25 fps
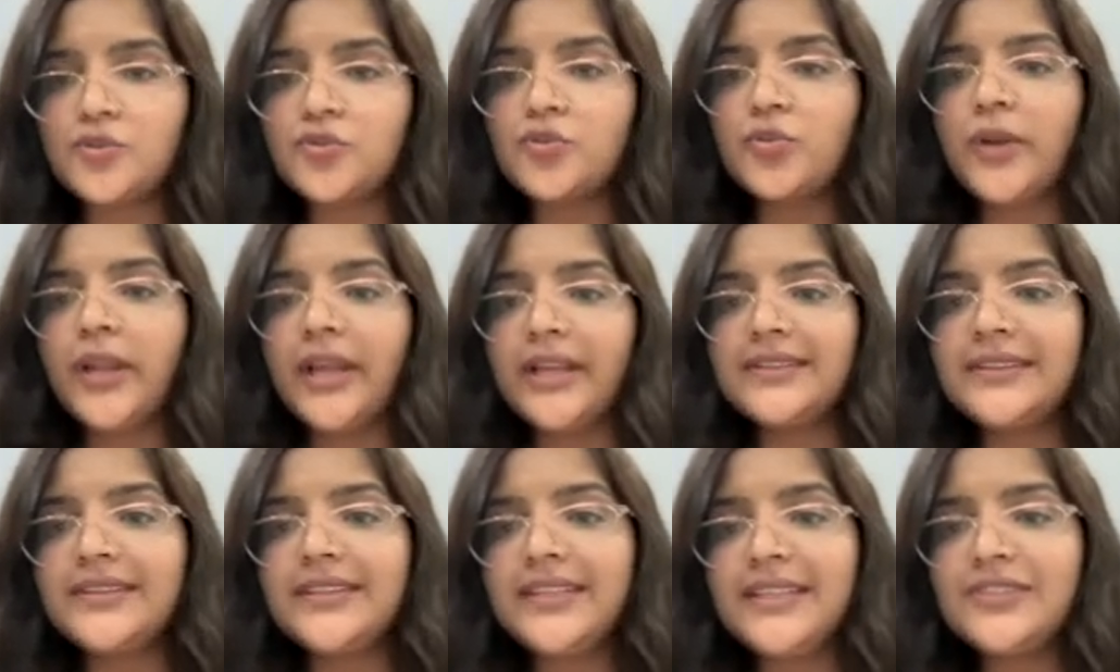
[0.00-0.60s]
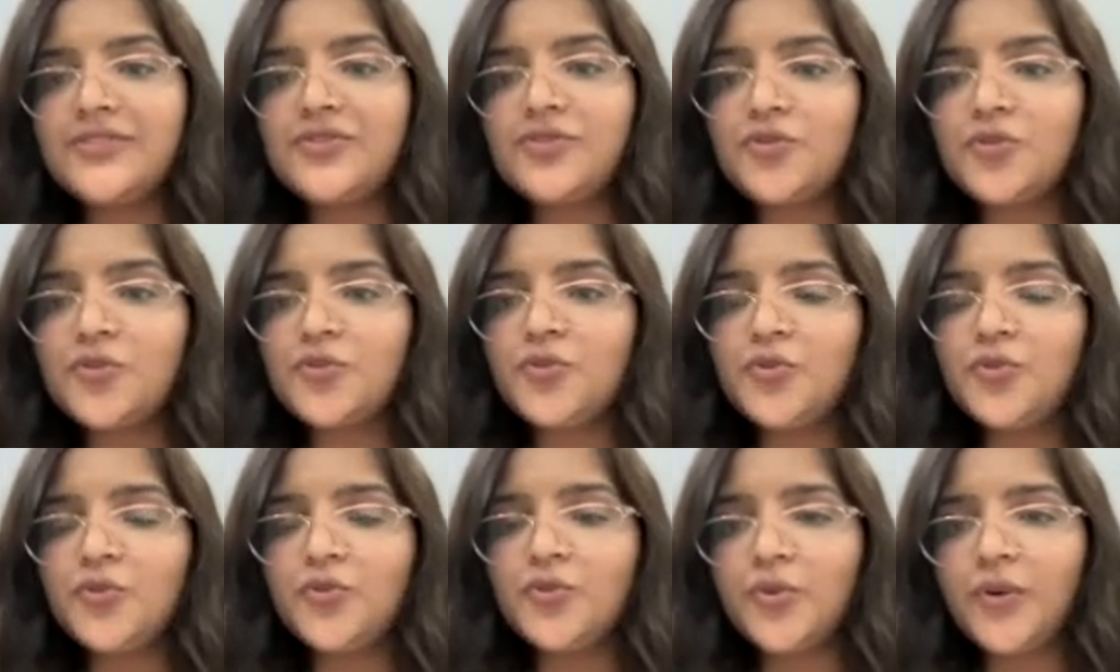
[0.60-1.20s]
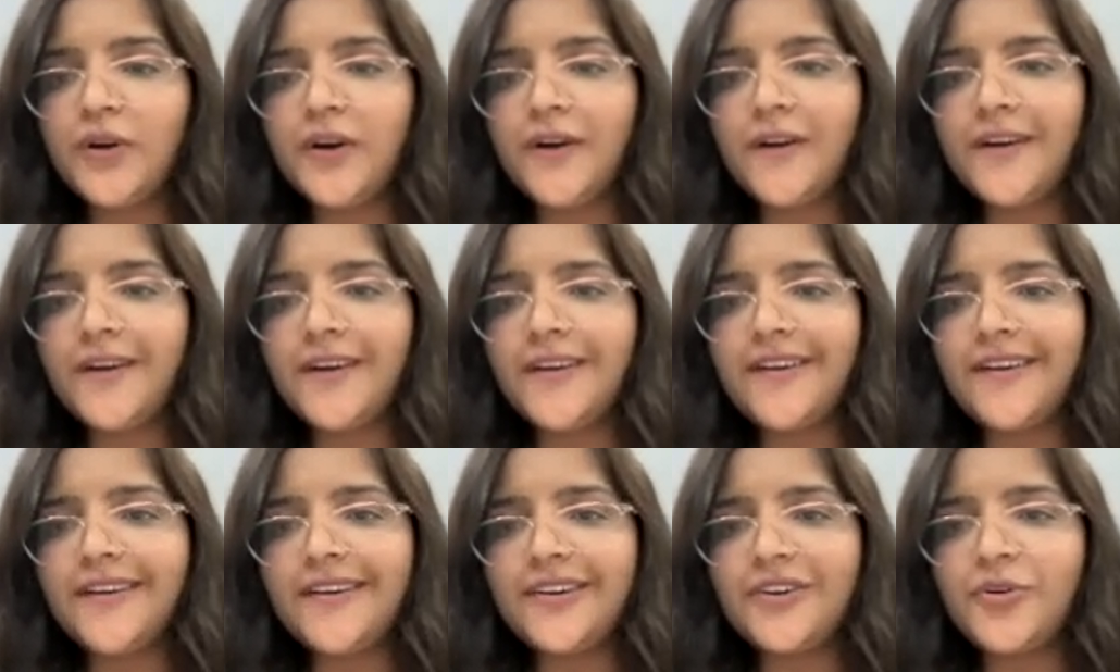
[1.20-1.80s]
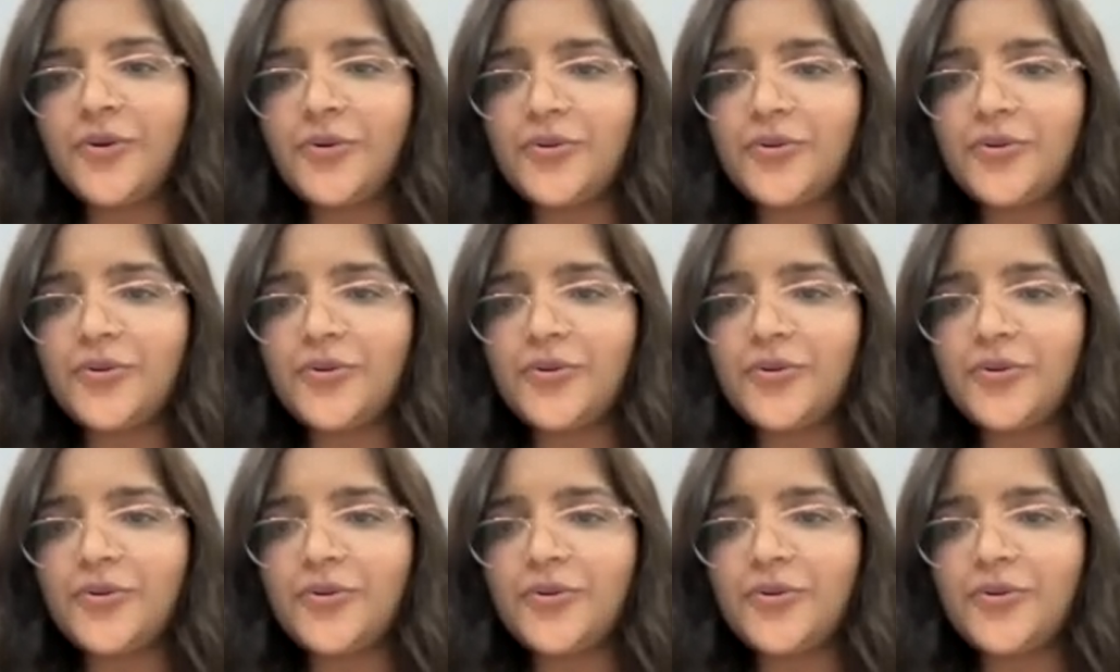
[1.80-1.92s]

so like these two uh,